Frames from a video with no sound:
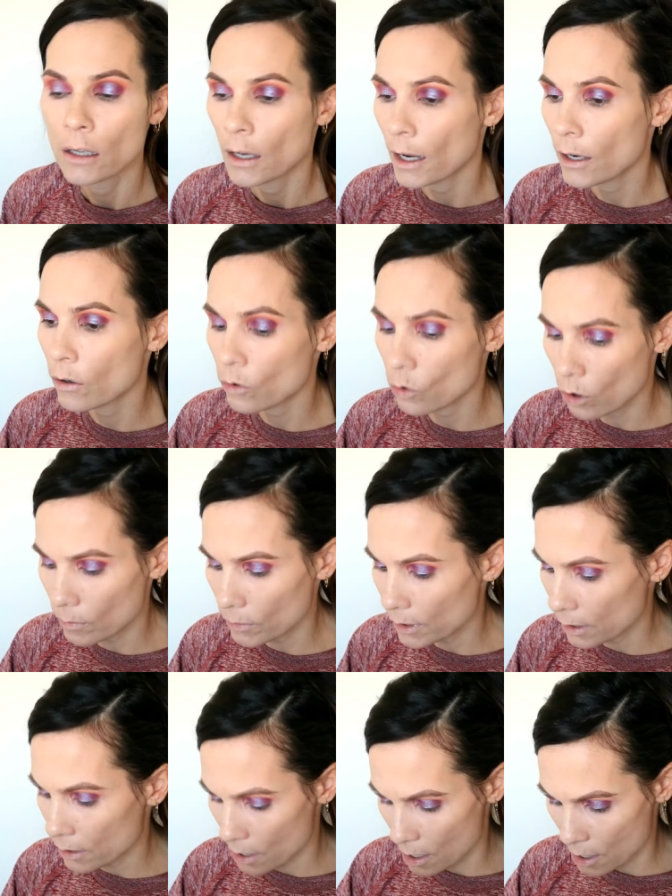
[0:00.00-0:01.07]
I don't
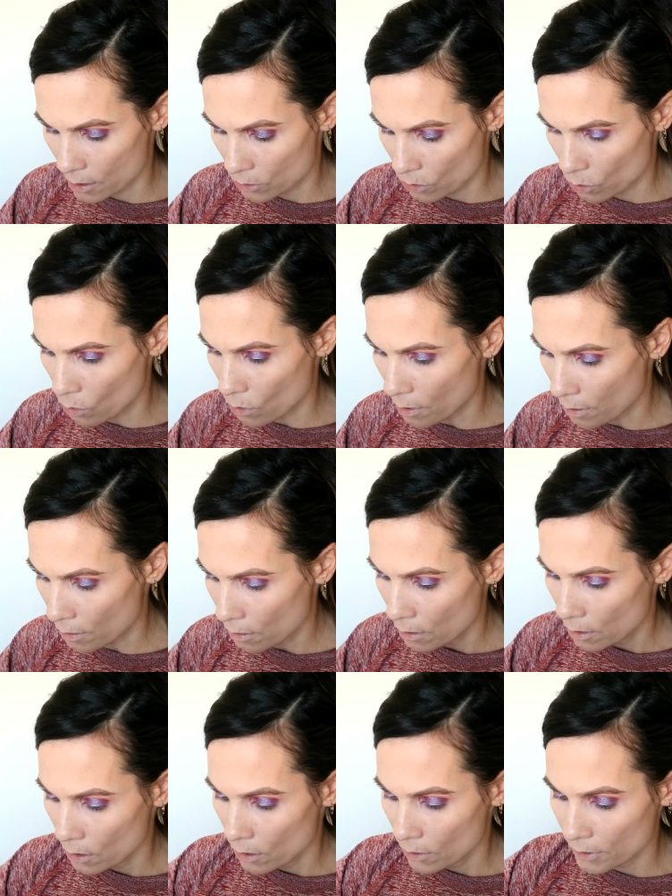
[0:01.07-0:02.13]
normally contour,
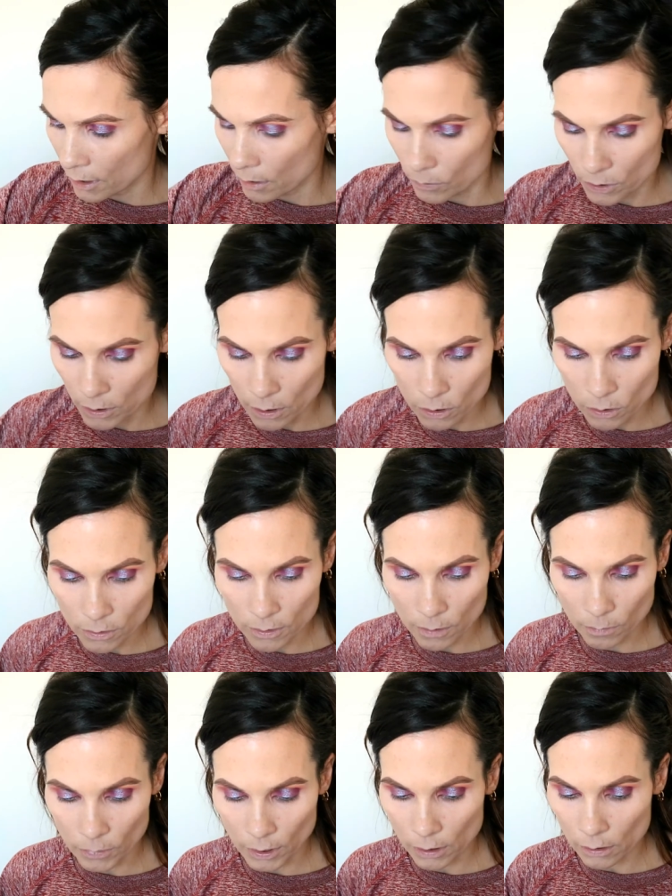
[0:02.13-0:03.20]
I think I'm just going to do
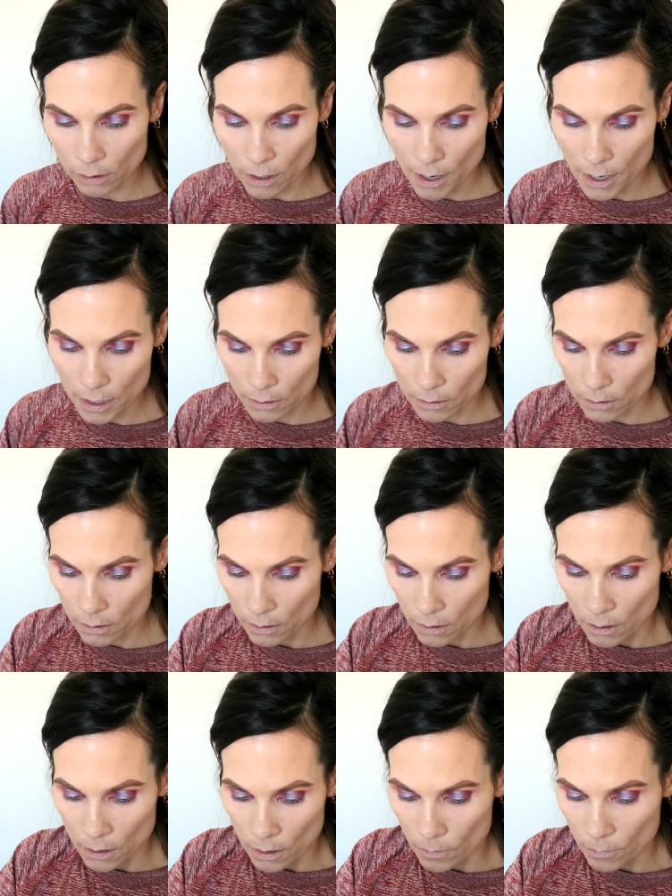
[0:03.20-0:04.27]
something light.
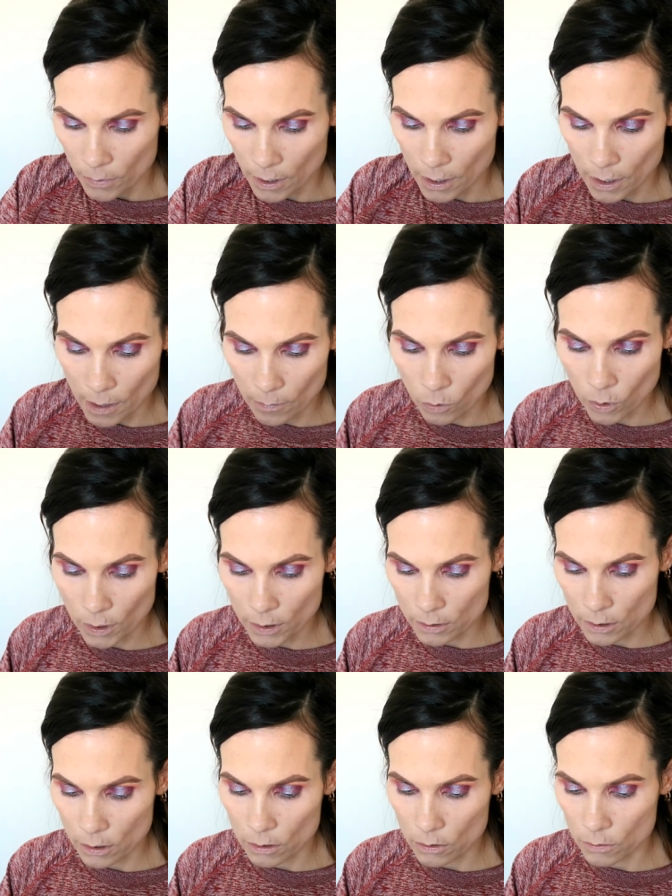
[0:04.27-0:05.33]
But I'm going
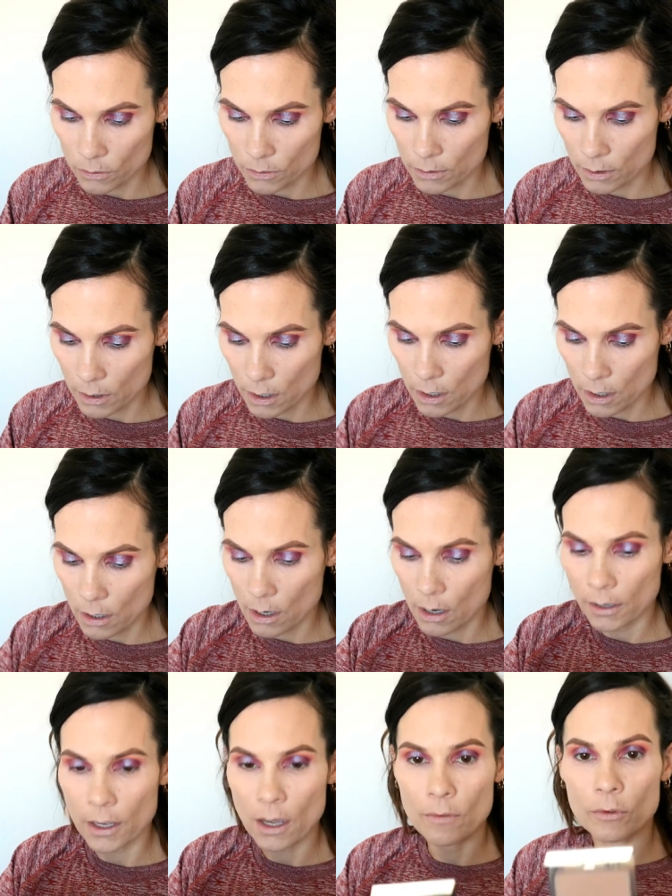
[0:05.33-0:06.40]
to use the uh,
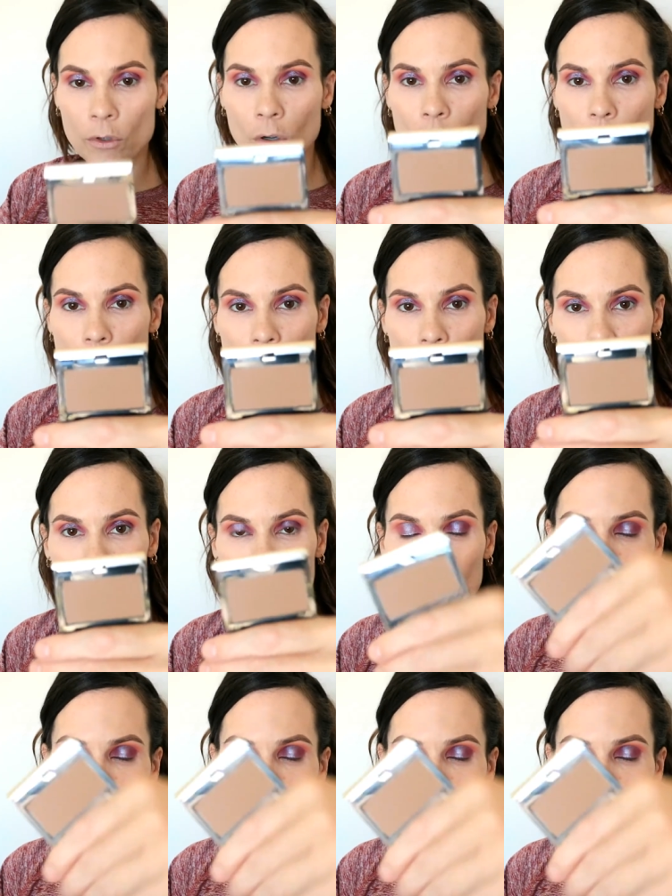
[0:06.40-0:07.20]
Kevyn Aucoin